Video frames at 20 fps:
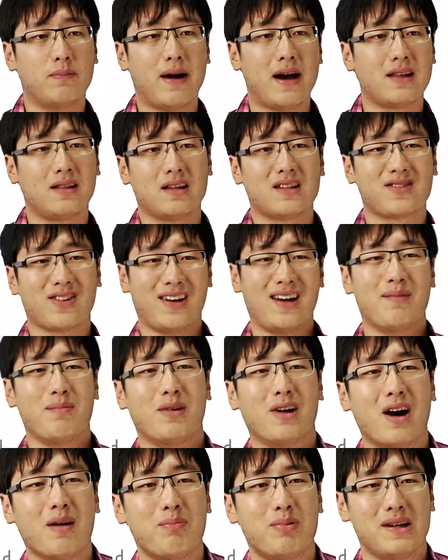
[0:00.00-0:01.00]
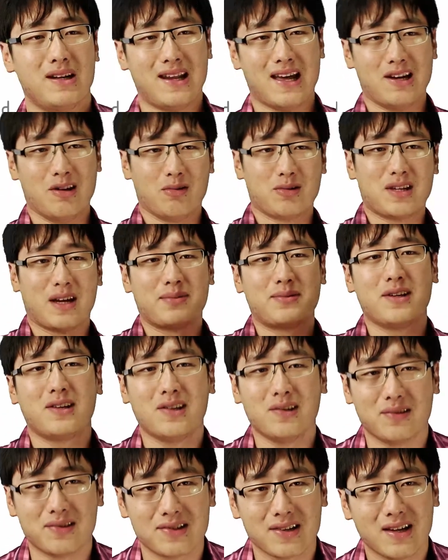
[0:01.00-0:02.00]
buy things from that monopoly. There are no
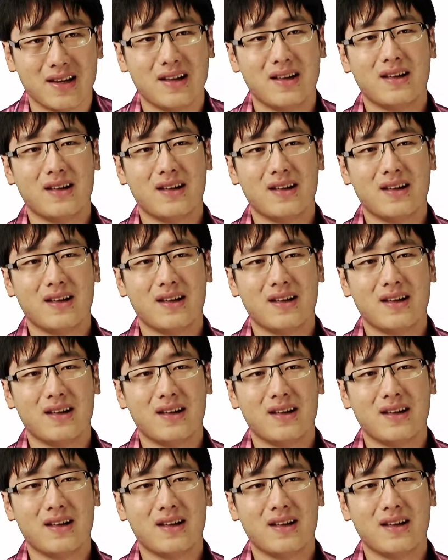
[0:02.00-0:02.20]
substitutes.